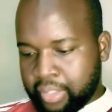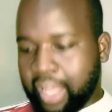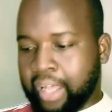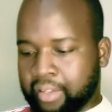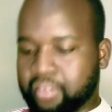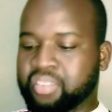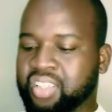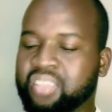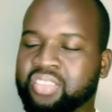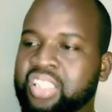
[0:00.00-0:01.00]
yeah,
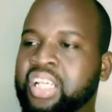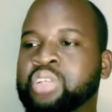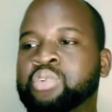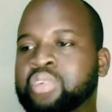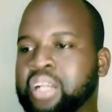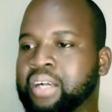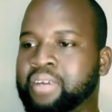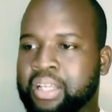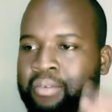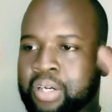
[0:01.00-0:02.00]
so I knew like
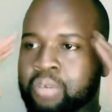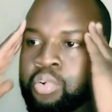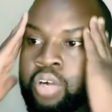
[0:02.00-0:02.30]
a lava,